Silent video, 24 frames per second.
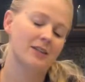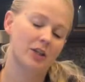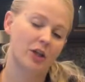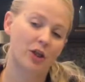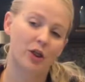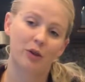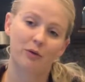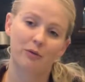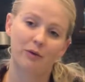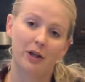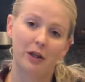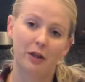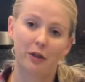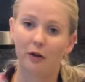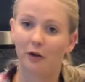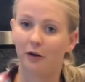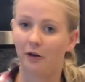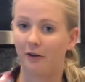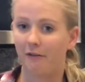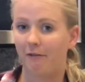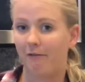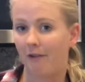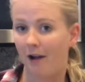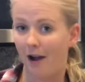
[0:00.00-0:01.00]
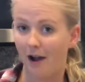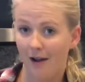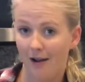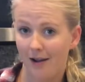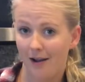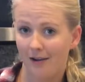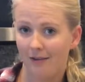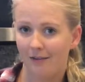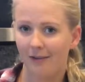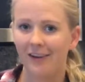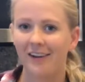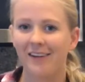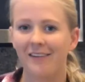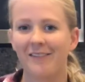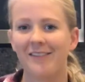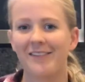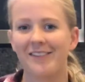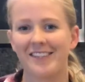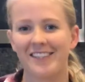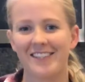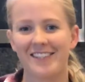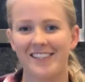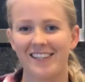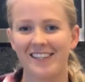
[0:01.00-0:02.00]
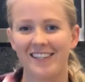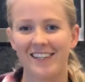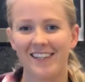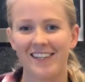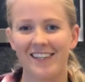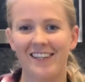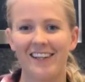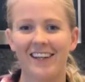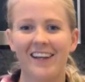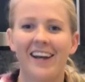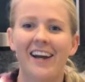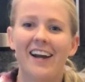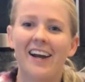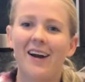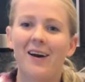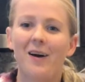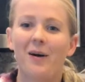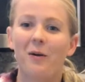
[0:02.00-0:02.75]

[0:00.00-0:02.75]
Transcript: to 335 and we'll see